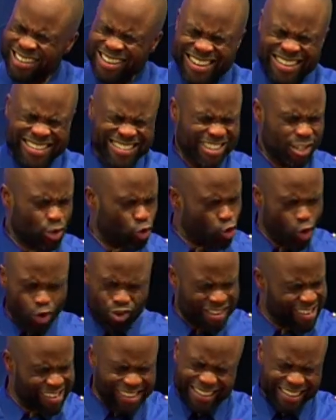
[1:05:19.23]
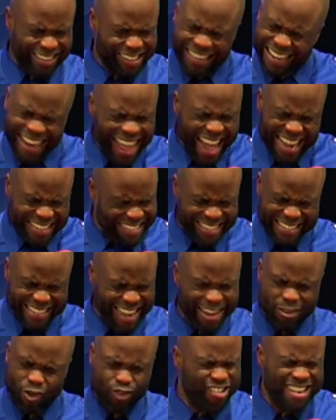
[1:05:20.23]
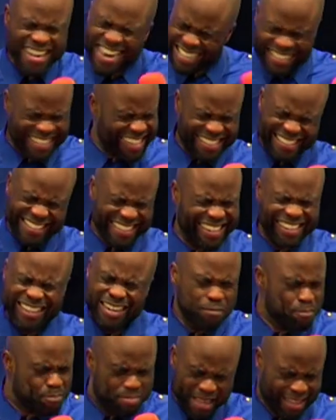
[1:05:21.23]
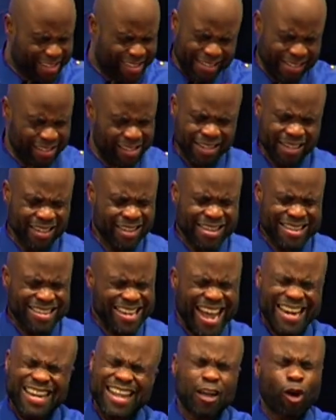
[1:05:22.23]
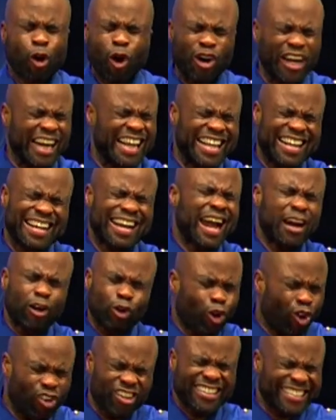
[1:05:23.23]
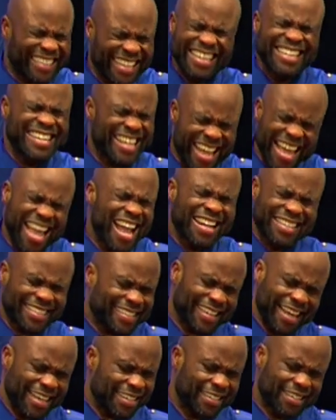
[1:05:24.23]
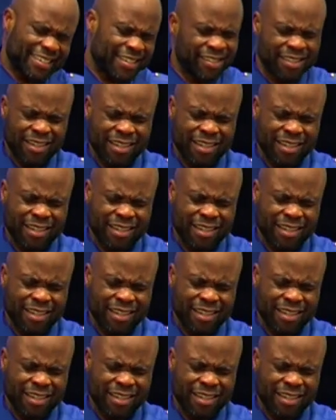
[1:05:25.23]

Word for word: so large and unnecessarily big that it, can it can contain the excess.